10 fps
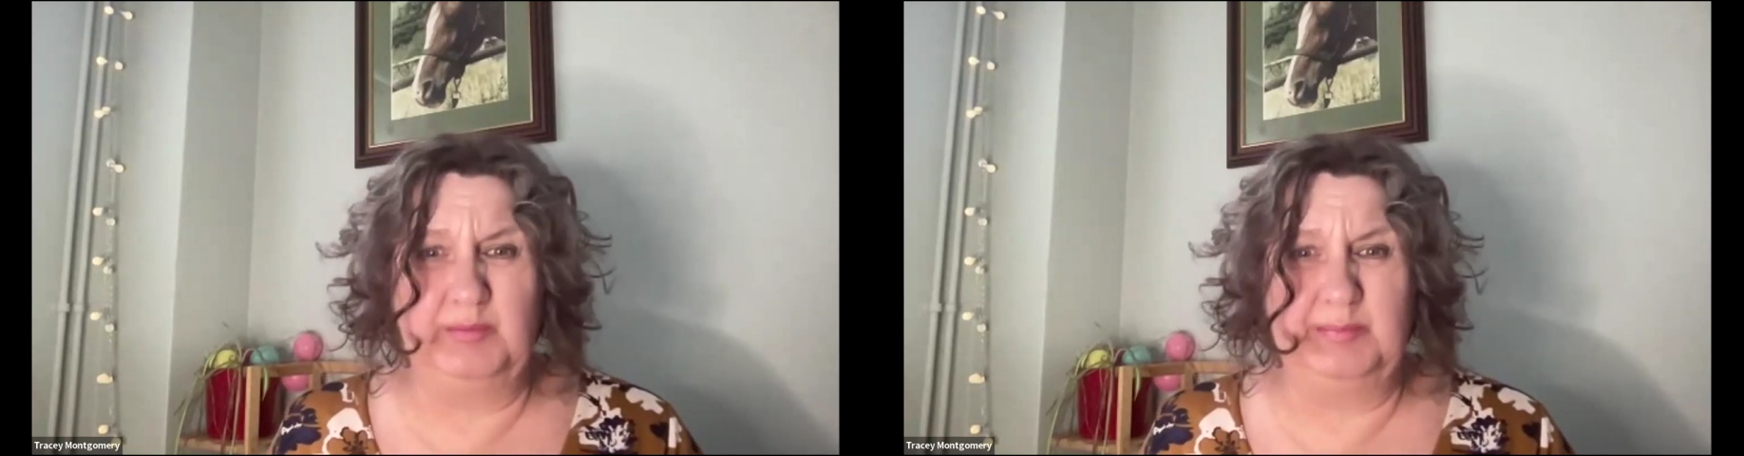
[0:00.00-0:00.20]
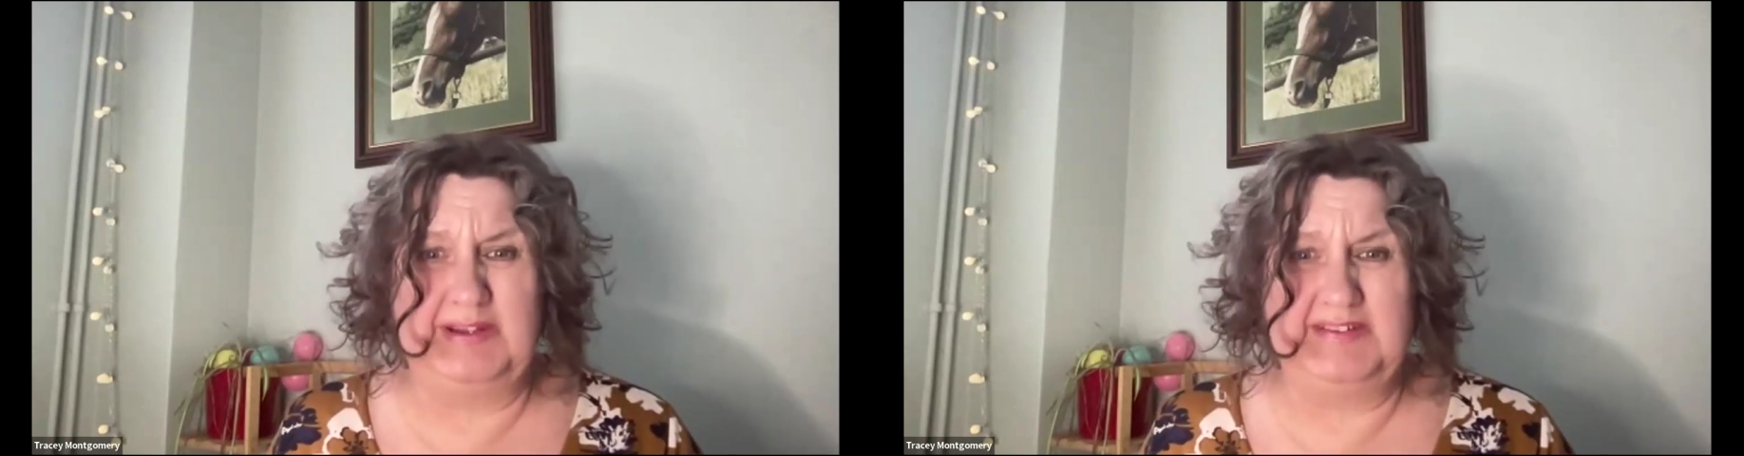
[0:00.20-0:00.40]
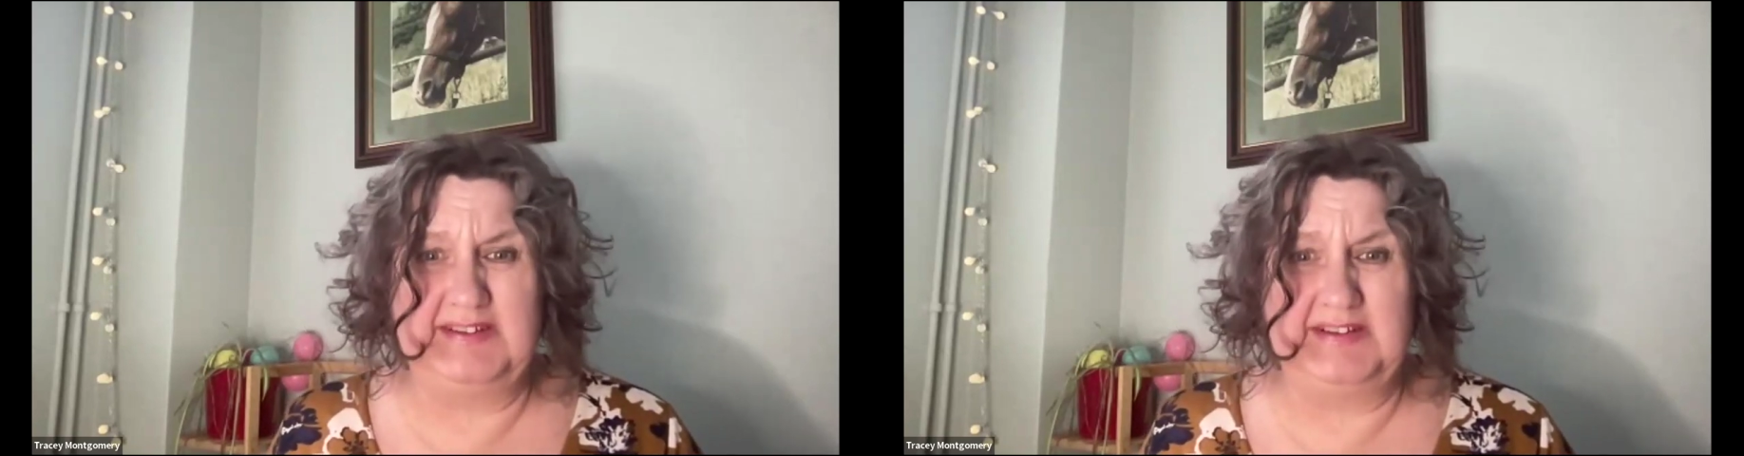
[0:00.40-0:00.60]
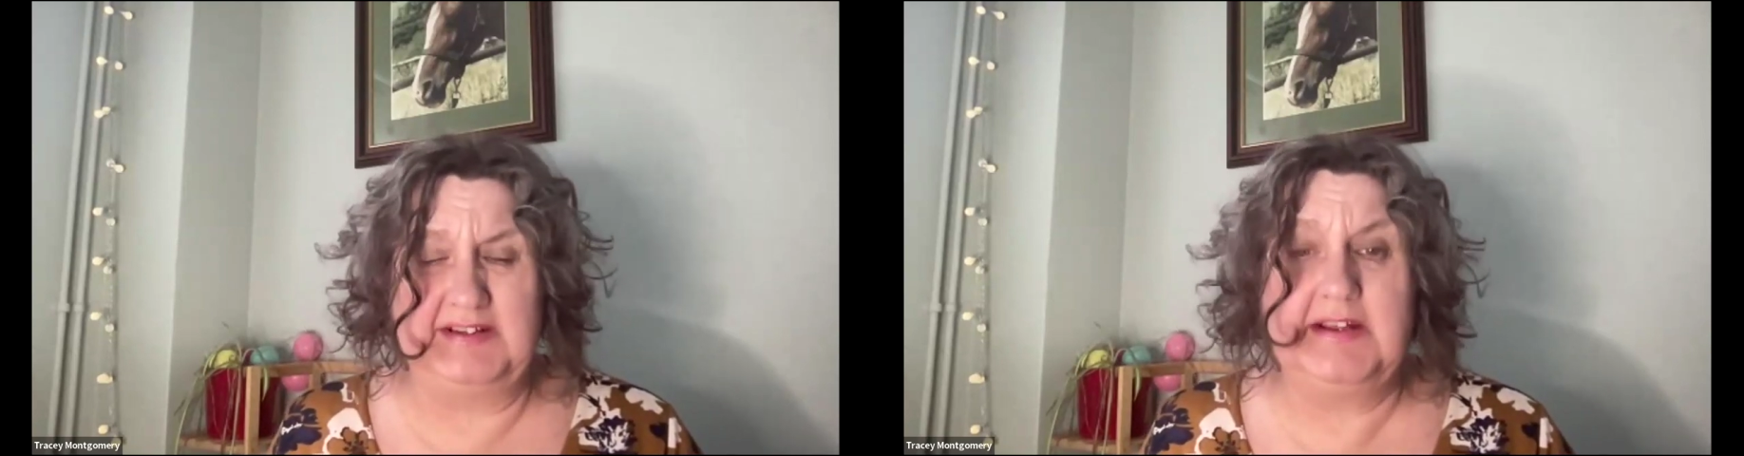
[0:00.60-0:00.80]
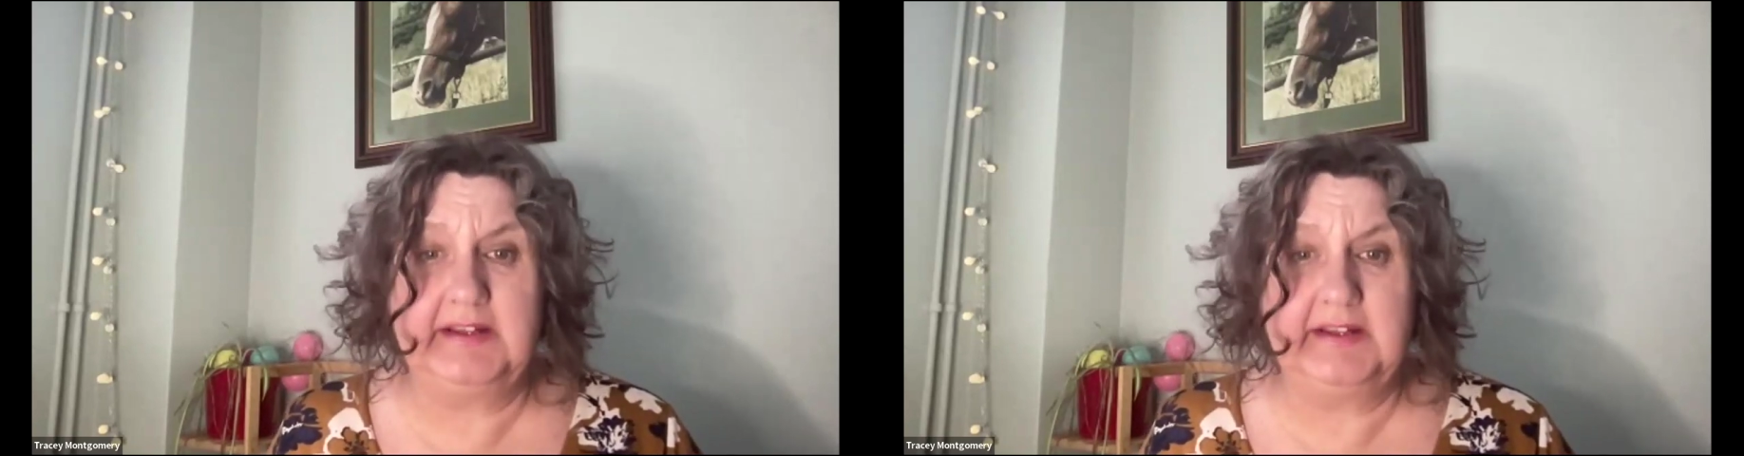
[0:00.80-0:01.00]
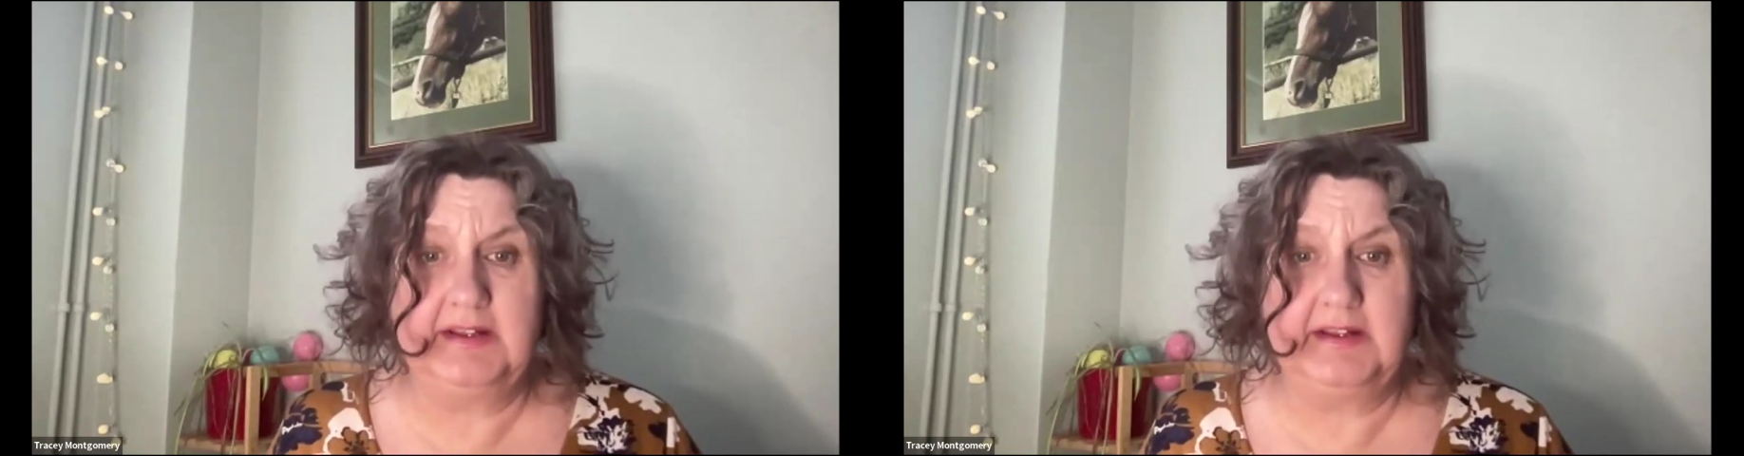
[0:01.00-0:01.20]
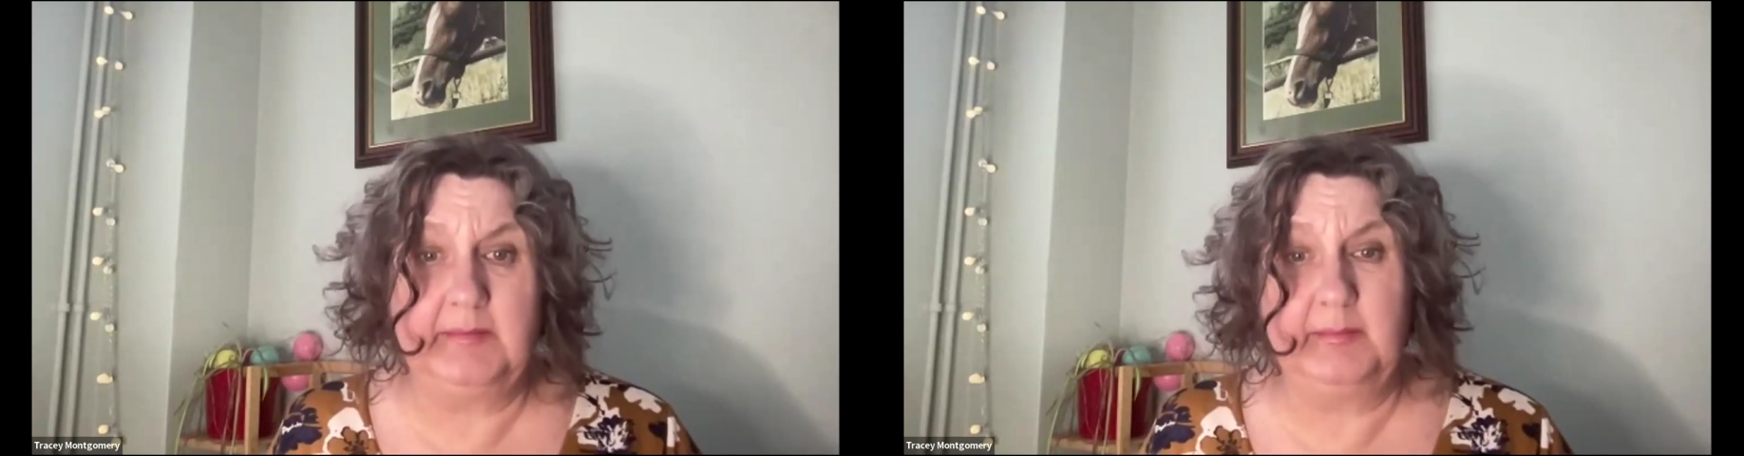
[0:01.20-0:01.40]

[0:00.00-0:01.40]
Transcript: one, basically,